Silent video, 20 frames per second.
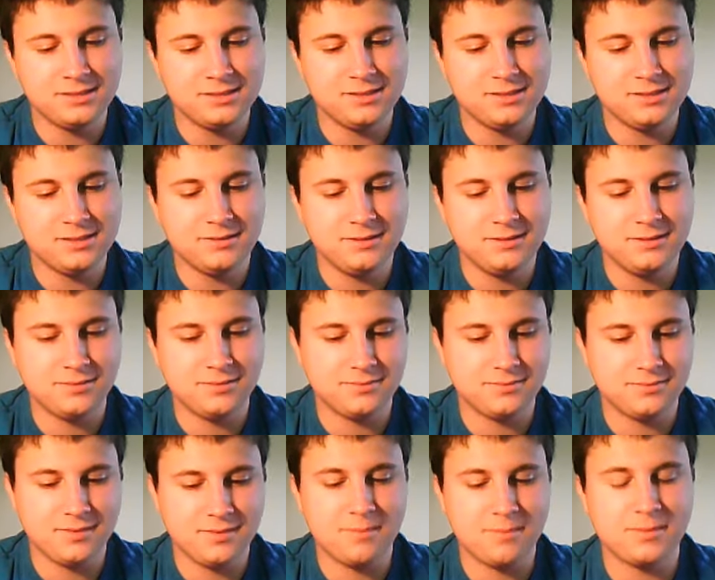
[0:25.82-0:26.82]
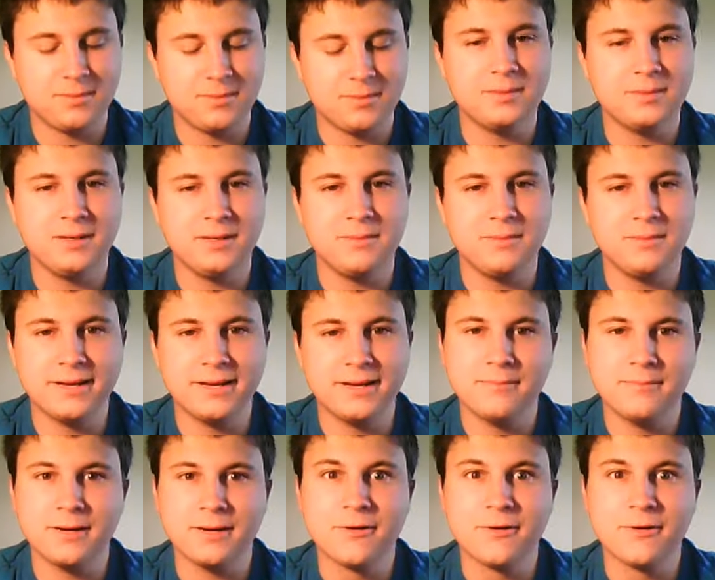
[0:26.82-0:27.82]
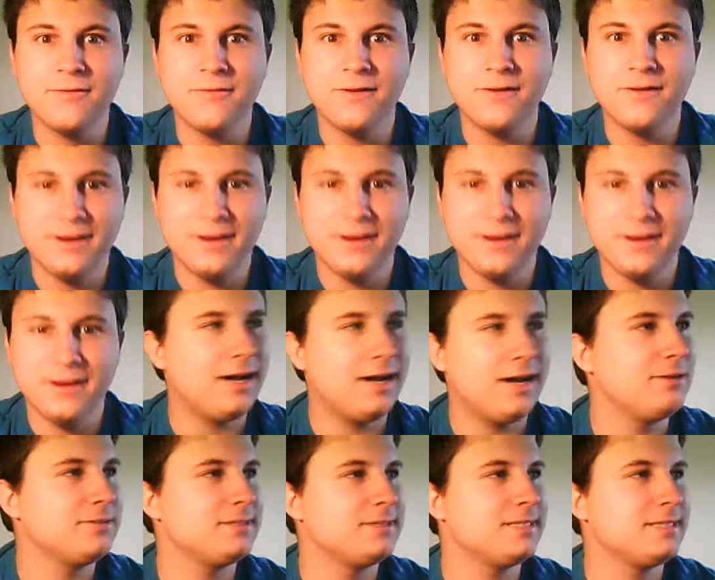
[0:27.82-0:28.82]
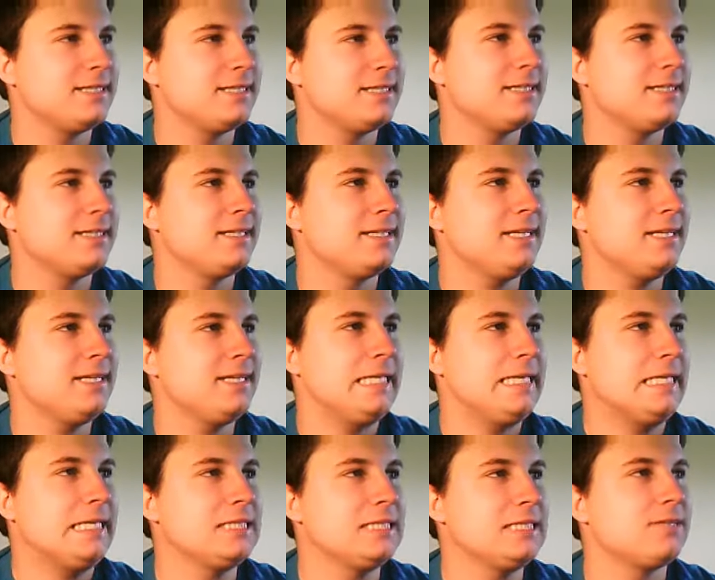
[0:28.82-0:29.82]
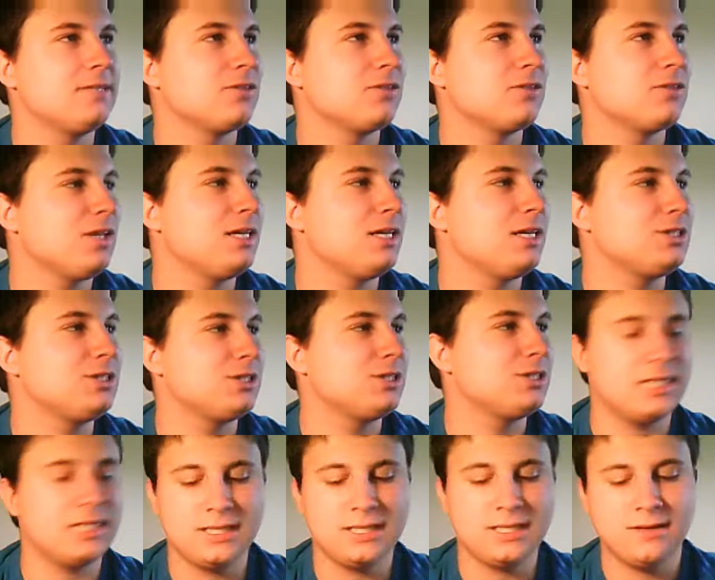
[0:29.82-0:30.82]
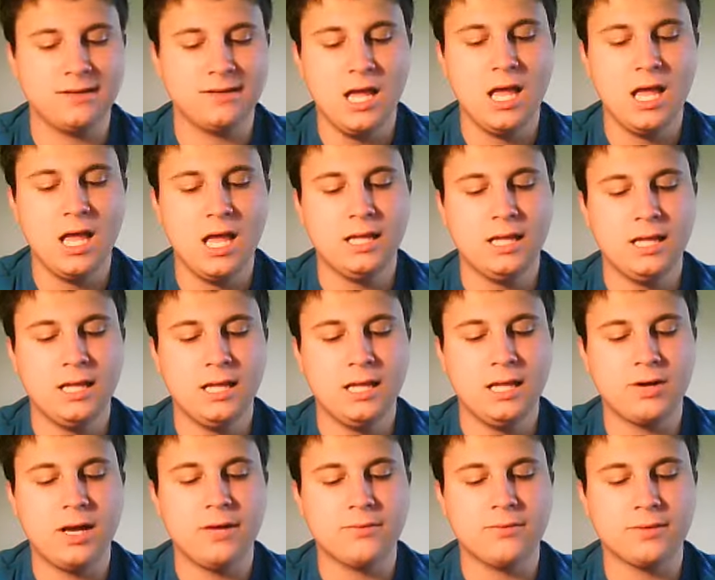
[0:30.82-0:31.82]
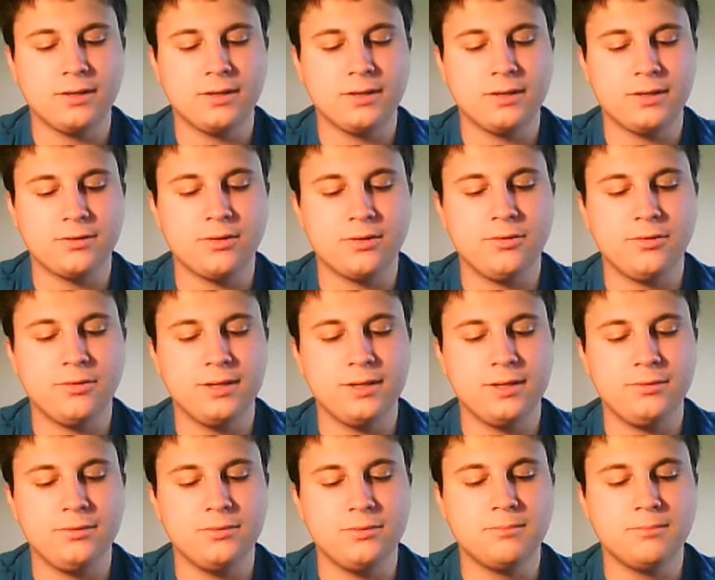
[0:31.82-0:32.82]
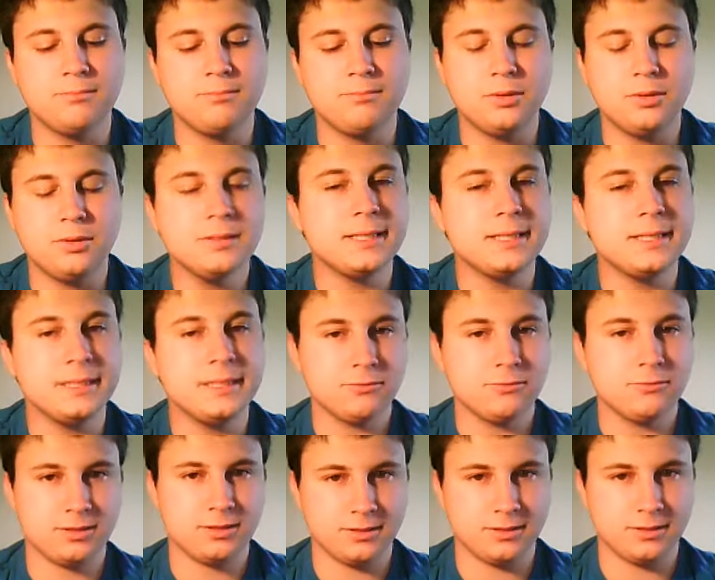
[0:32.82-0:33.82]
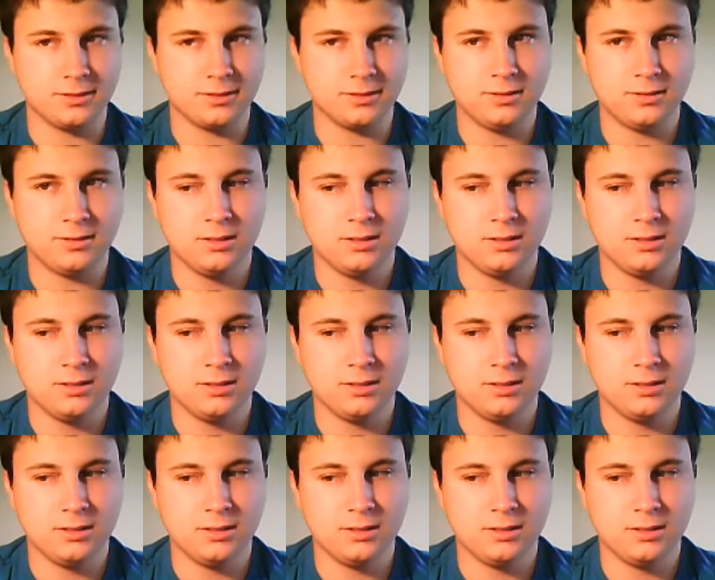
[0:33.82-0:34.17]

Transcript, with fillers: so I'm gonna be bringing my girlfriend out to eat for lunch, and then later on we're going to go and do bowling with her